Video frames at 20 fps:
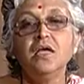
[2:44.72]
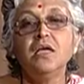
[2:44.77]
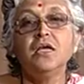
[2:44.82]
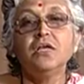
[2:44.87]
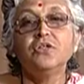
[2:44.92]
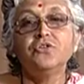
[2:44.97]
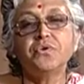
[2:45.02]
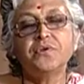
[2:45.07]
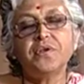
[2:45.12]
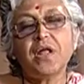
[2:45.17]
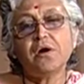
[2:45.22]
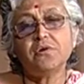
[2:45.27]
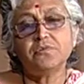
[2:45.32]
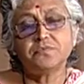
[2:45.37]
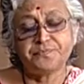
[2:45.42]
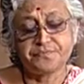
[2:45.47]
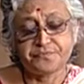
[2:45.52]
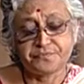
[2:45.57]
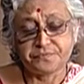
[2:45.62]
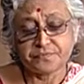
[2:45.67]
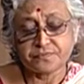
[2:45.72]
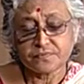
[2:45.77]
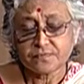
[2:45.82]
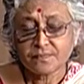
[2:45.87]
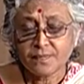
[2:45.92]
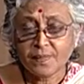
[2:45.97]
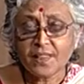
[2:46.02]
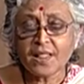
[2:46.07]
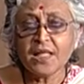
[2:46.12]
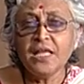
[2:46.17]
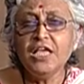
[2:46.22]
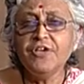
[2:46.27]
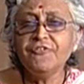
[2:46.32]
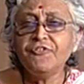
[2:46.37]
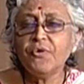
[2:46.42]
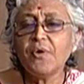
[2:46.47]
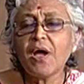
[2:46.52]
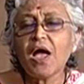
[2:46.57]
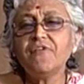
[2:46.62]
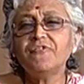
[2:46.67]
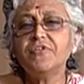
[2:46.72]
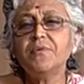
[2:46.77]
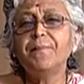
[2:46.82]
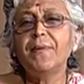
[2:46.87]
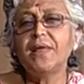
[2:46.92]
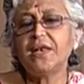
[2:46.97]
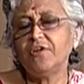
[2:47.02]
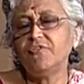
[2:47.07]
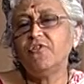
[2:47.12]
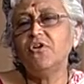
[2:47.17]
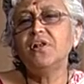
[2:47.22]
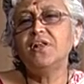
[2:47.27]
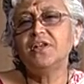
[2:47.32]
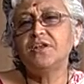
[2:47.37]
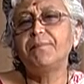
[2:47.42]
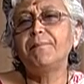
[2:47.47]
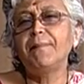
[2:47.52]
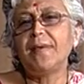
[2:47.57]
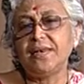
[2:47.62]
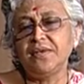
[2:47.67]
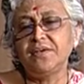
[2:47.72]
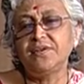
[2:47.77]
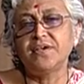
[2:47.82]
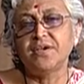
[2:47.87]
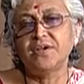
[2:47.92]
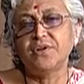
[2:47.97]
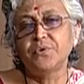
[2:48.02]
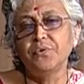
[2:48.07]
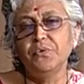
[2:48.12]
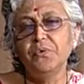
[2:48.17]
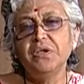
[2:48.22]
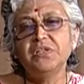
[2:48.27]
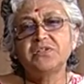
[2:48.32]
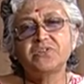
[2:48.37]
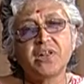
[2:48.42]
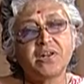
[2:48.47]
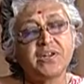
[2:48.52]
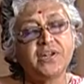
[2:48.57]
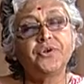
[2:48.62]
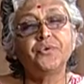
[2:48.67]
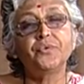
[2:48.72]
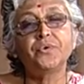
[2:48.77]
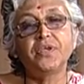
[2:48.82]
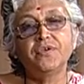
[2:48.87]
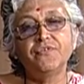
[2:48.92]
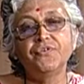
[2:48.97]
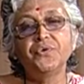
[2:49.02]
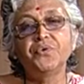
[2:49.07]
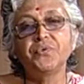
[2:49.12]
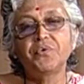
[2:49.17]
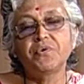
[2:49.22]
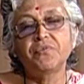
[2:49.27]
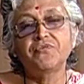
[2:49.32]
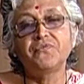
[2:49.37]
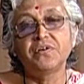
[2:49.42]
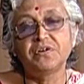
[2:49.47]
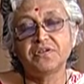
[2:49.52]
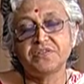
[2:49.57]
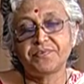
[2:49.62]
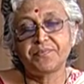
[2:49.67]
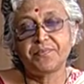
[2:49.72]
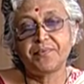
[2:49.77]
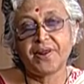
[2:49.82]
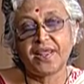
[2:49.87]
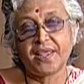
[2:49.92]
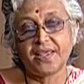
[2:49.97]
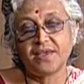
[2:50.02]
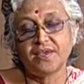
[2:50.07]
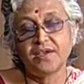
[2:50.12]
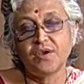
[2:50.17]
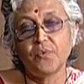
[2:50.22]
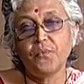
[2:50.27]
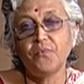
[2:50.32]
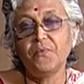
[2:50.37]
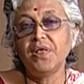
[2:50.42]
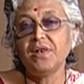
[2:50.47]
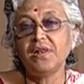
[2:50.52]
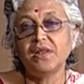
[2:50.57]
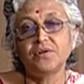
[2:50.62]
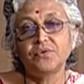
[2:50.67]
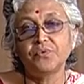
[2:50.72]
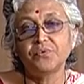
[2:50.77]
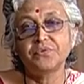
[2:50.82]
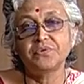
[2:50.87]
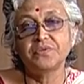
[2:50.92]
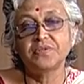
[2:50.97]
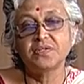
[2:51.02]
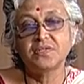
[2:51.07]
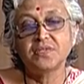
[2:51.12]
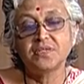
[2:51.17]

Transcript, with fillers: So, now if you have a benevolent mentor who is ready to give you your first break, well and good.